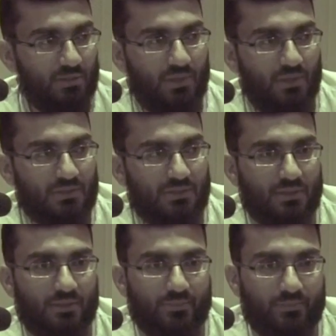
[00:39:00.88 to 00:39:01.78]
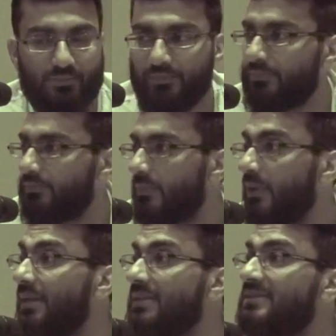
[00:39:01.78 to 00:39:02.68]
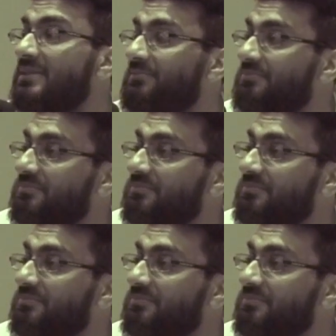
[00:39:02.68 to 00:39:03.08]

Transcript: can be asked. Yes.